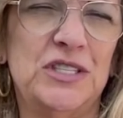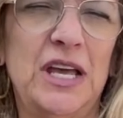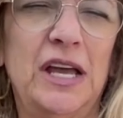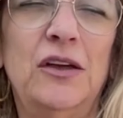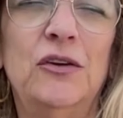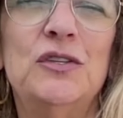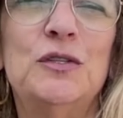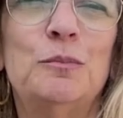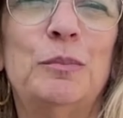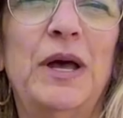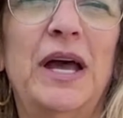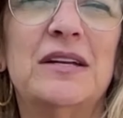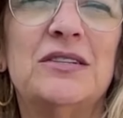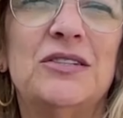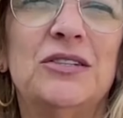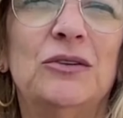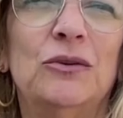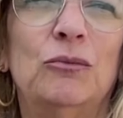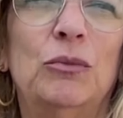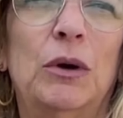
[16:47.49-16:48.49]
That goes back
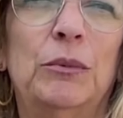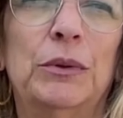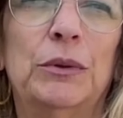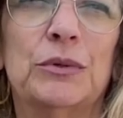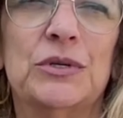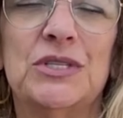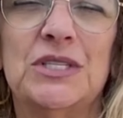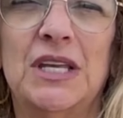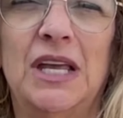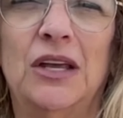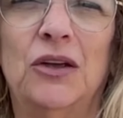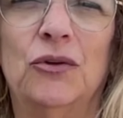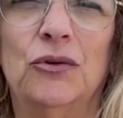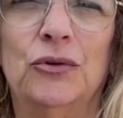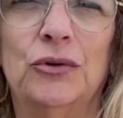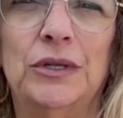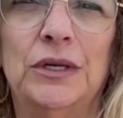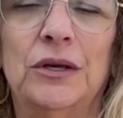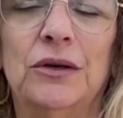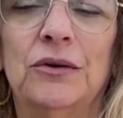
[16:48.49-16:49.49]
to what we were saying
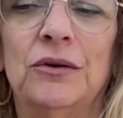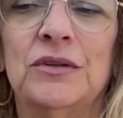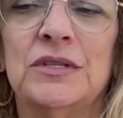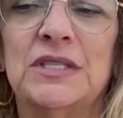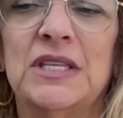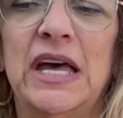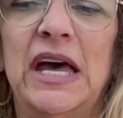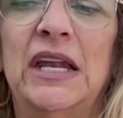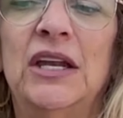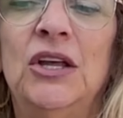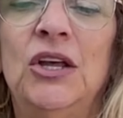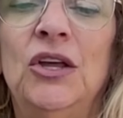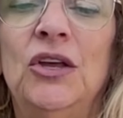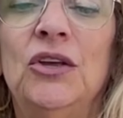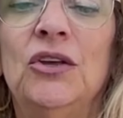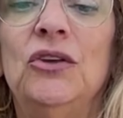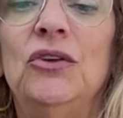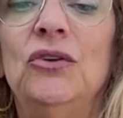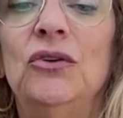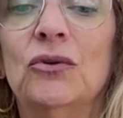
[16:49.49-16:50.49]
earlier, is that
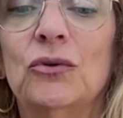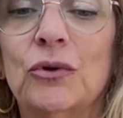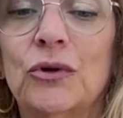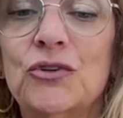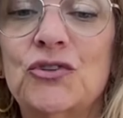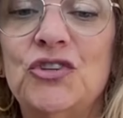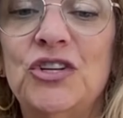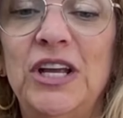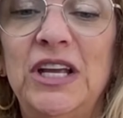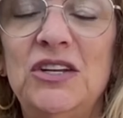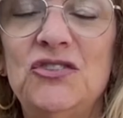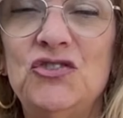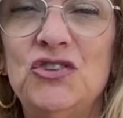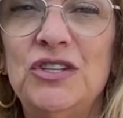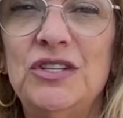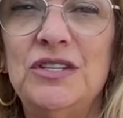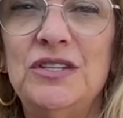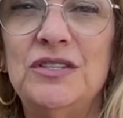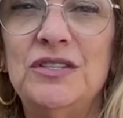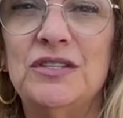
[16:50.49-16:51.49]
your
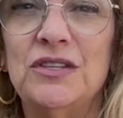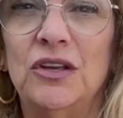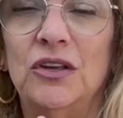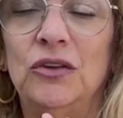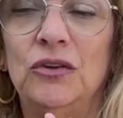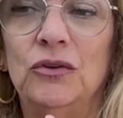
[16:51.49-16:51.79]
changes,